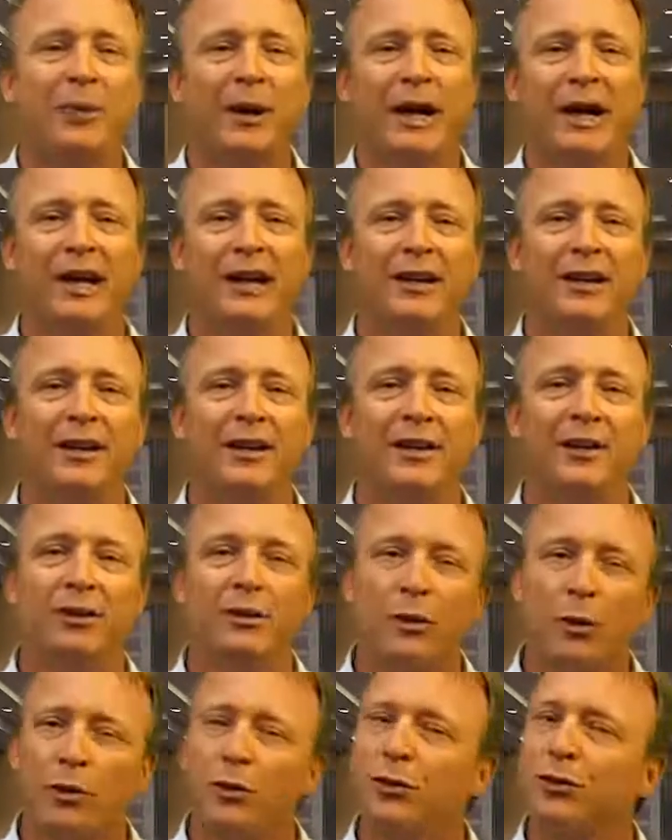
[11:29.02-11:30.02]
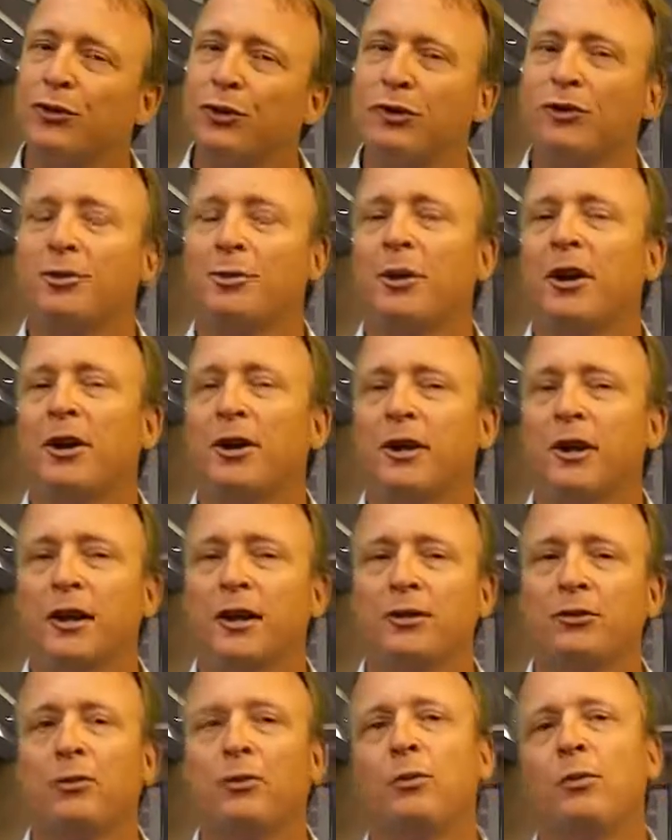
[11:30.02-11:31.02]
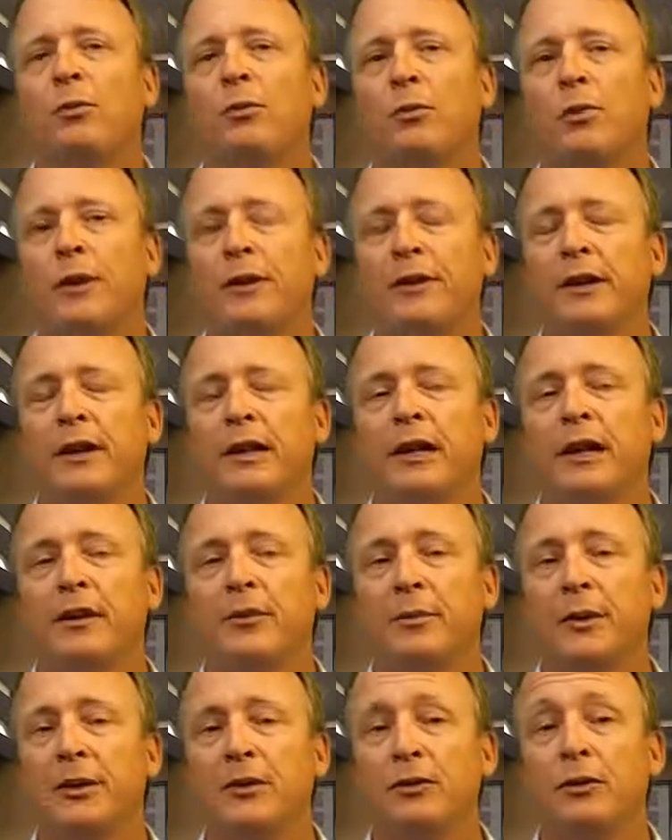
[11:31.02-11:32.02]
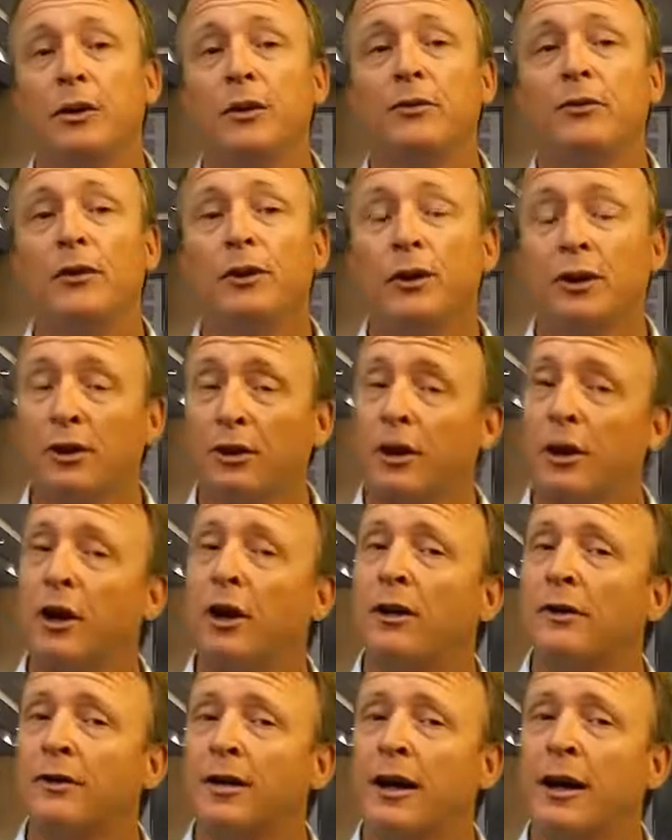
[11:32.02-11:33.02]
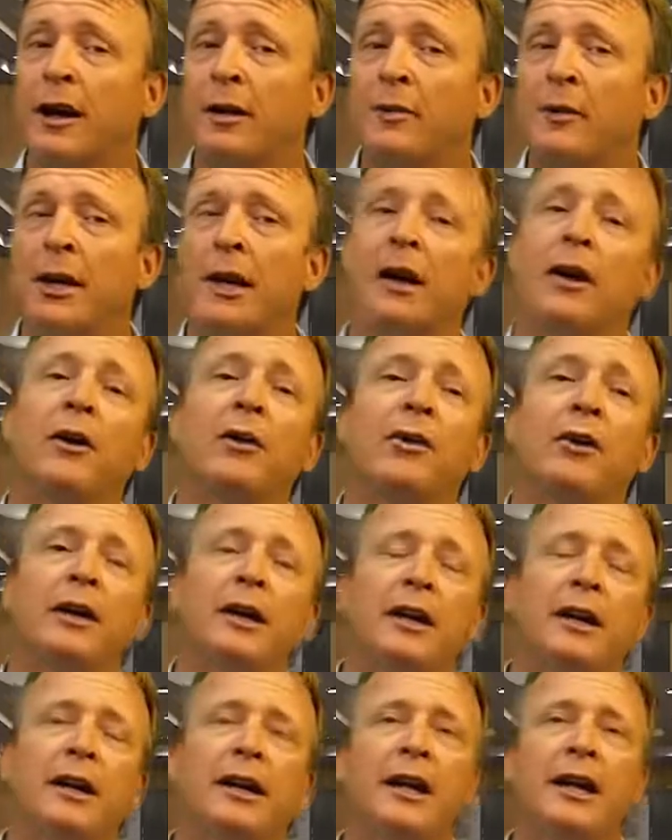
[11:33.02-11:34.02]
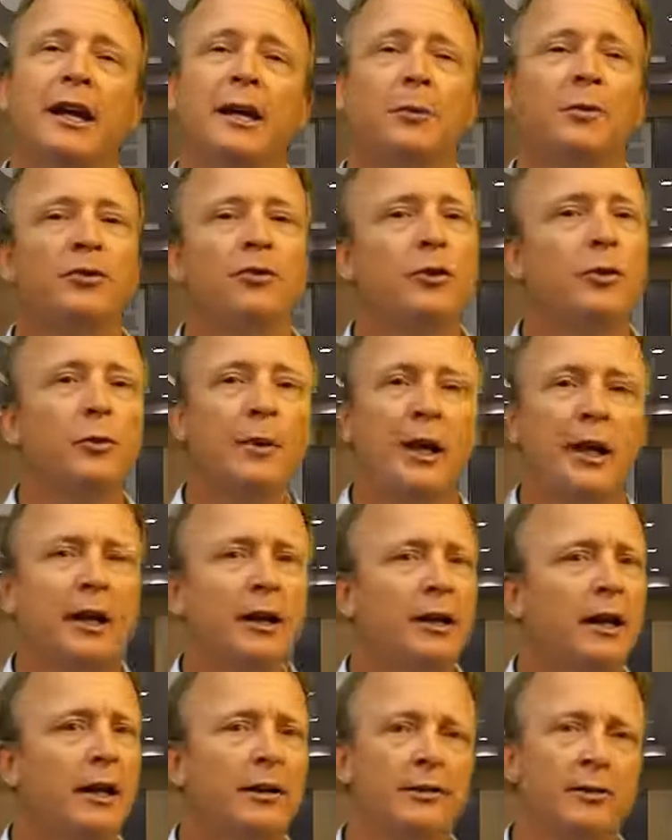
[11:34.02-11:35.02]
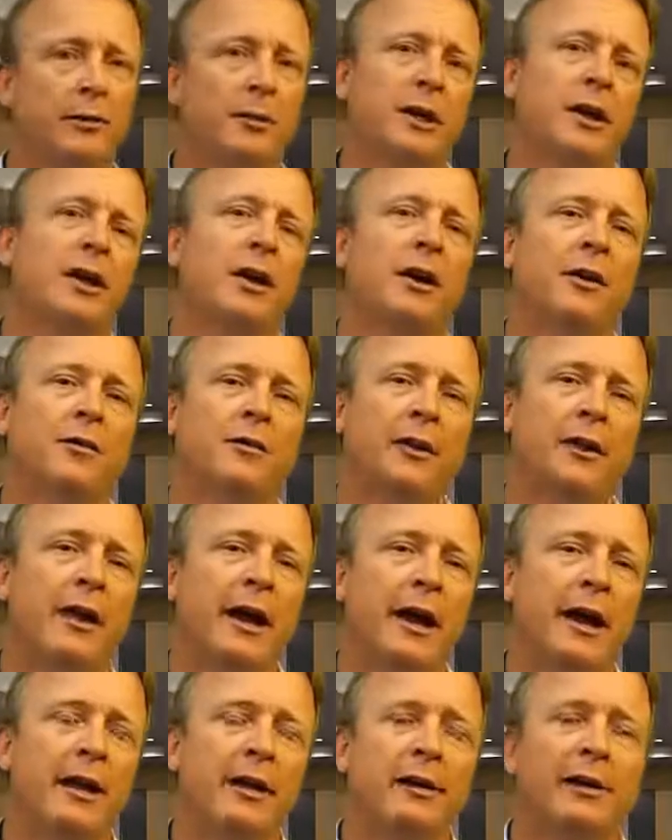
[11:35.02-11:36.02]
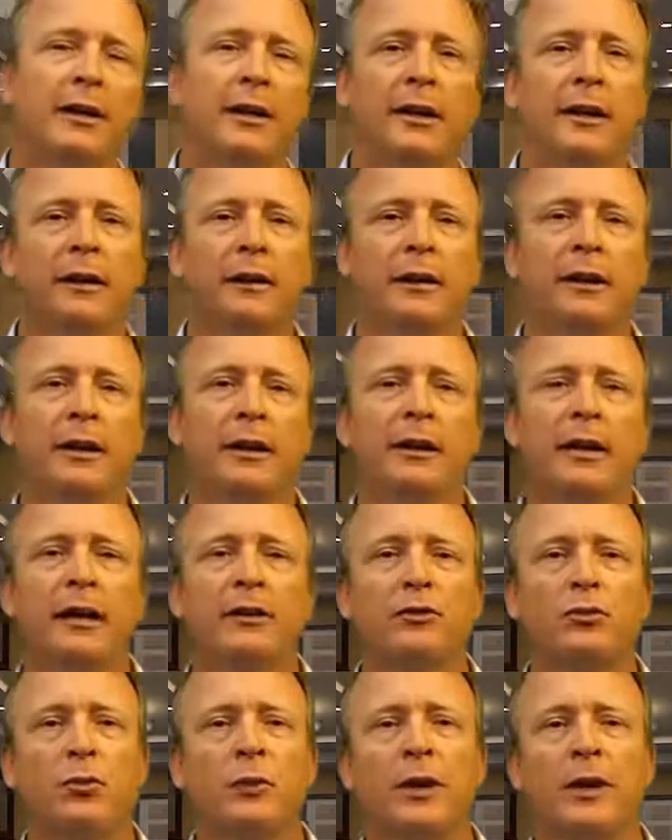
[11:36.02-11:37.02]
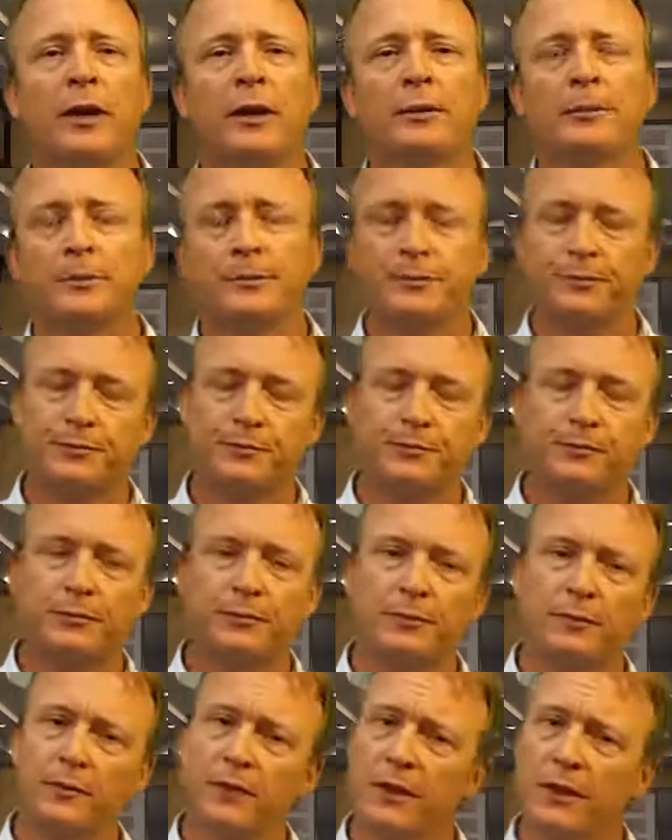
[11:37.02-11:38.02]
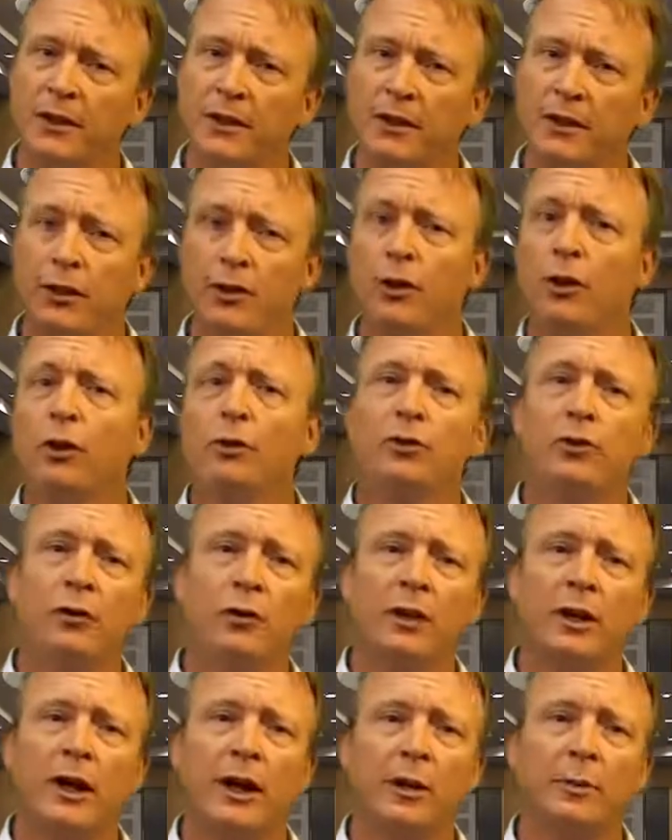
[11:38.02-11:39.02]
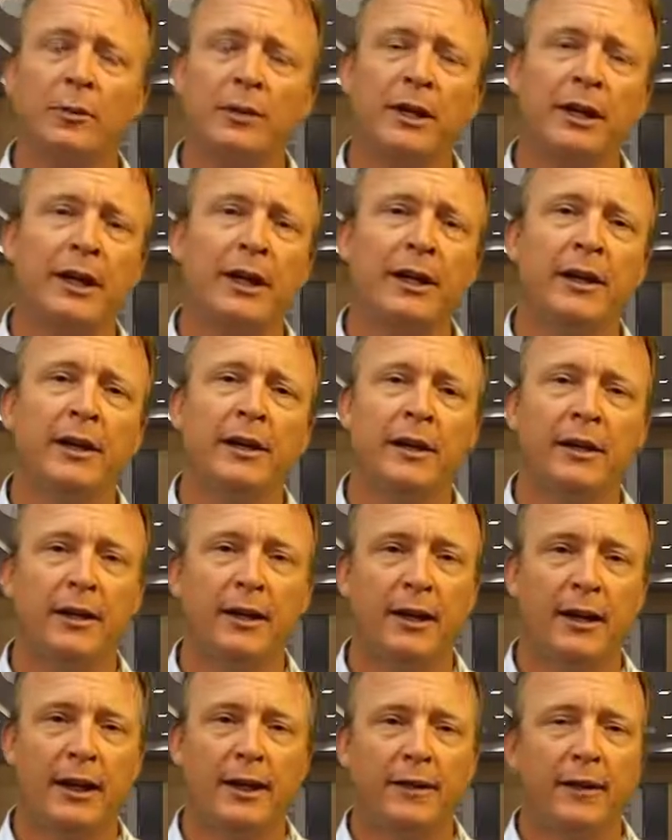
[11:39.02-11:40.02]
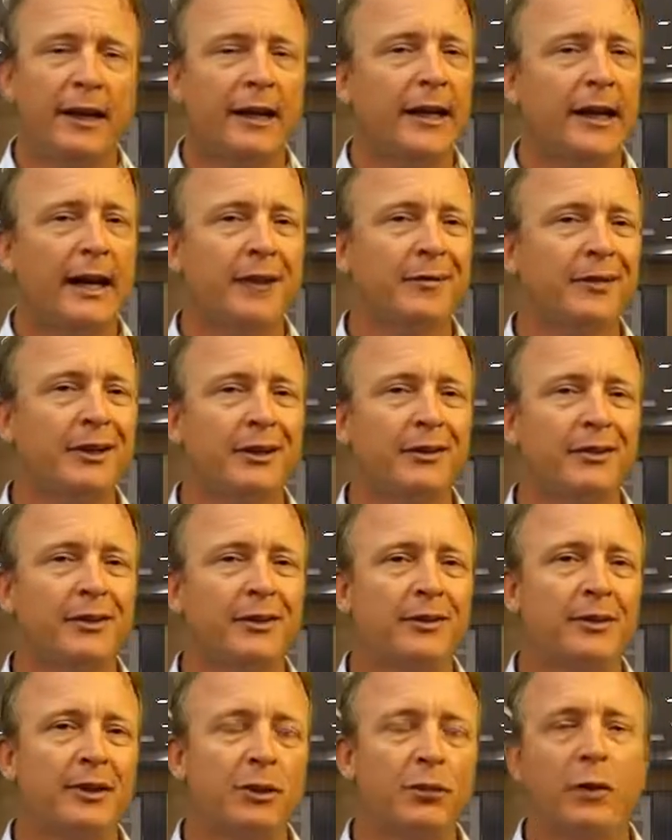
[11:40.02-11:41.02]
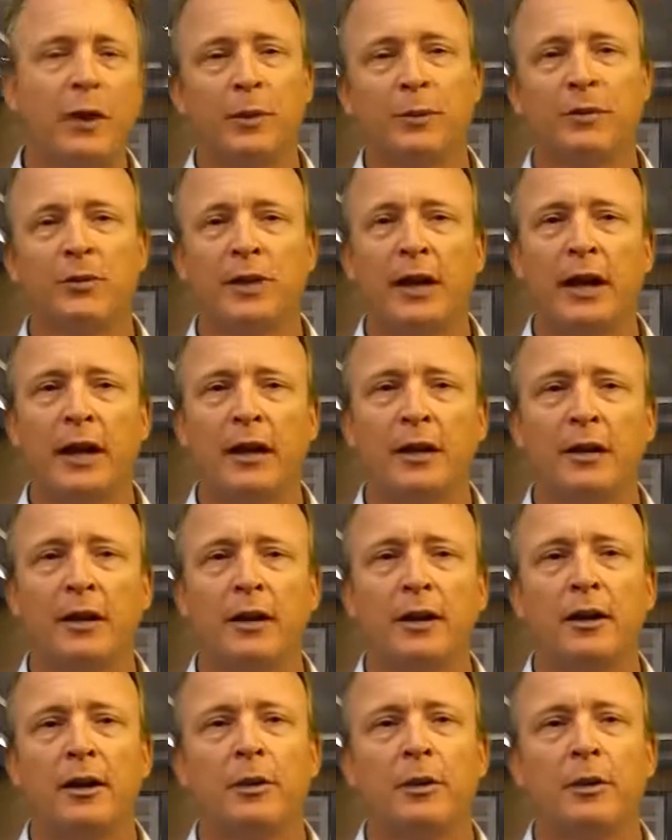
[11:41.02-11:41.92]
But local search marketing is one thing that I've been doing for a long time now, and I'm still making lots of money off of that. And and that's when you go to a company, and they could have an existing website,